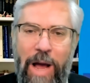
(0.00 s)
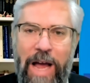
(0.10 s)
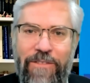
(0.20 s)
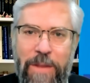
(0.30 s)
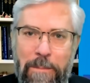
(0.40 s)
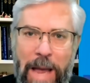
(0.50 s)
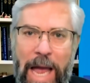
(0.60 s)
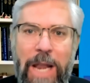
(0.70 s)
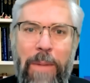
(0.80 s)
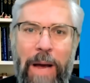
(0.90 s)
have the
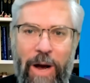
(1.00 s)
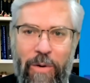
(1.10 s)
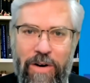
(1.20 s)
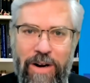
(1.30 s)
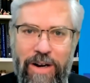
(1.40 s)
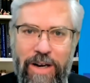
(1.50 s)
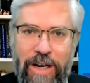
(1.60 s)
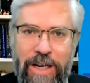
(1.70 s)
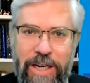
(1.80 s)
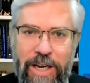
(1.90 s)
manpower,
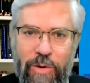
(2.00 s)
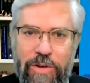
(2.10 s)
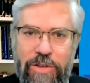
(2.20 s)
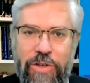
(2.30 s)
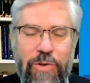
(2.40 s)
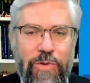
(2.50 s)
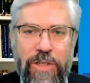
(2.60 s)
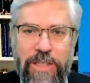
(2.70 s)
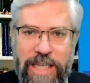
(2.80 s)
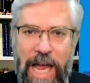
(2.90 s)
you know, to
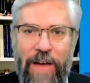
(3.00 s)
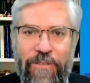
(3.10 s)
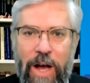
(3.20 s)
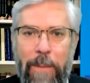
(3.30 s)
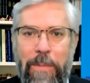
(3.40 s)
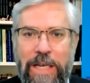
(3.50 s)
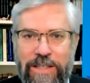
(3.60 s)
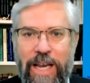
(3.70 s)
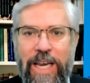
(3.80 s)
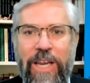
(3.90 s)
staff up a
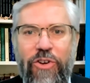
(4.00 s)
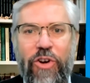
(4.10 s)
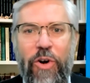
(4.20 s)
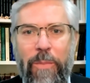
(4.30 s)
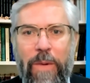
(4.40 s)
oh, second term? Yeah,